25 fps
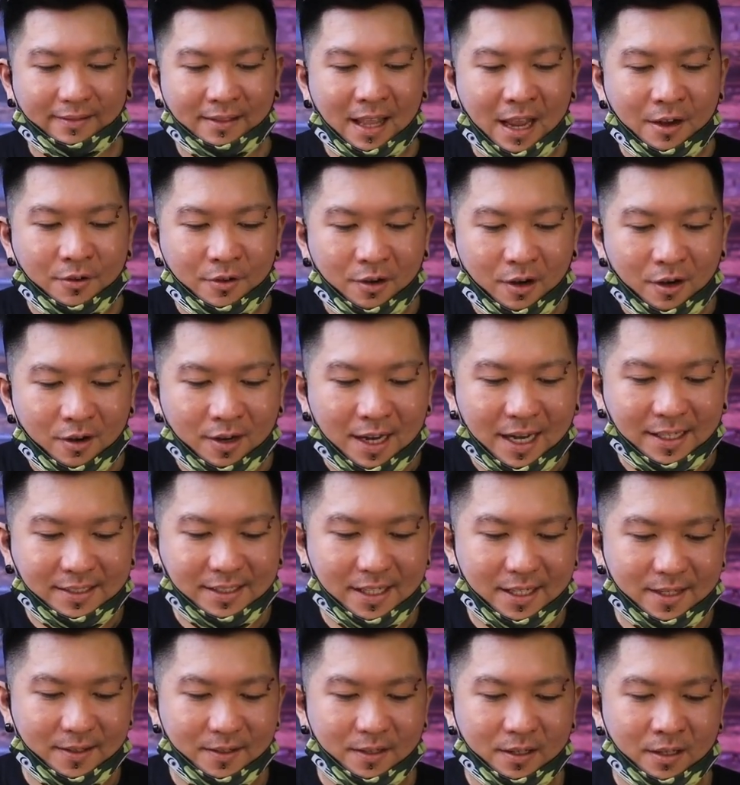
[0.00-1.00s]
tell you all guys
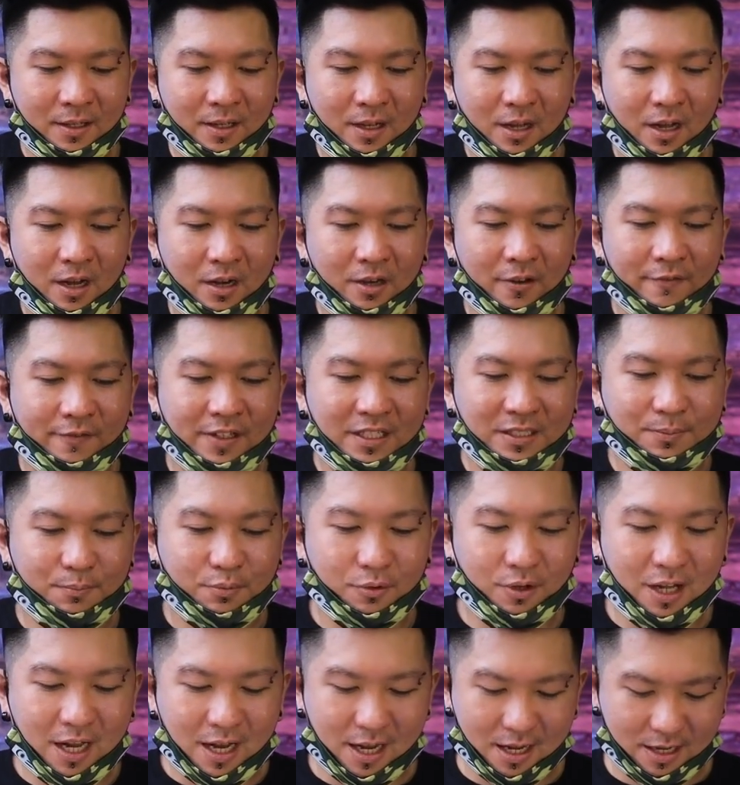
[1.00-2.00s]
all of this
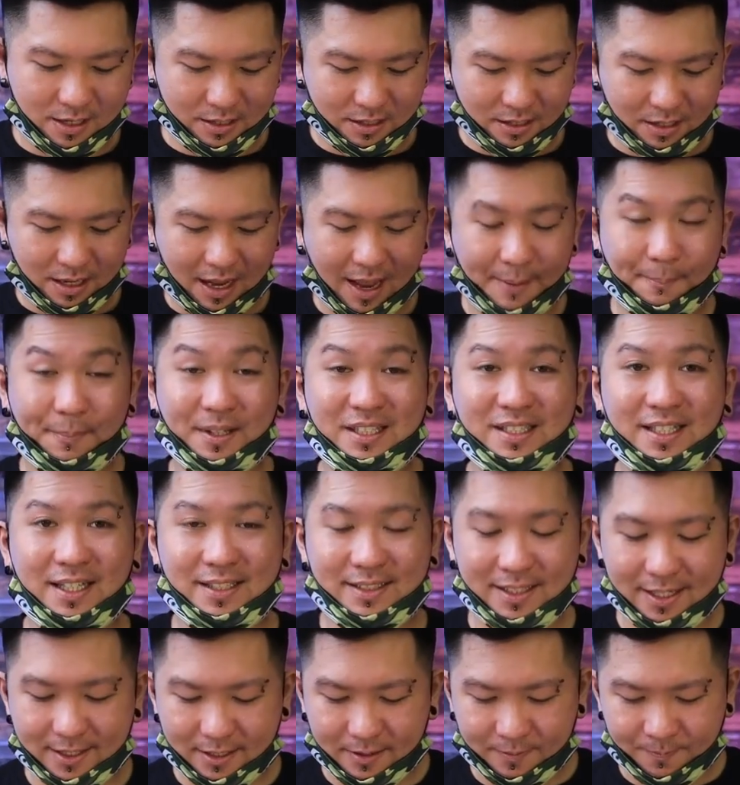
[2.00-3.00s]
product I
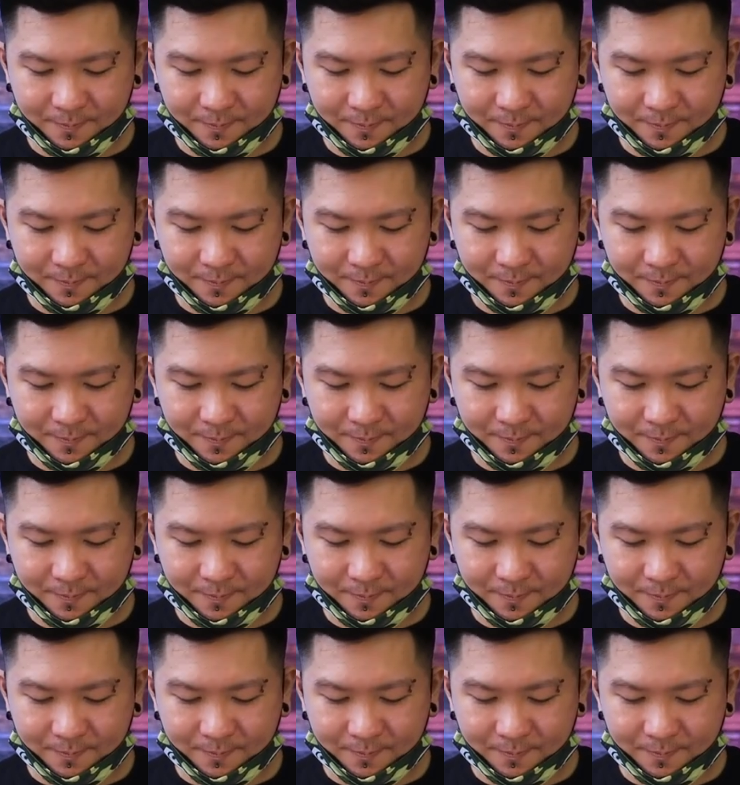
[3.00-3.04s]
purchased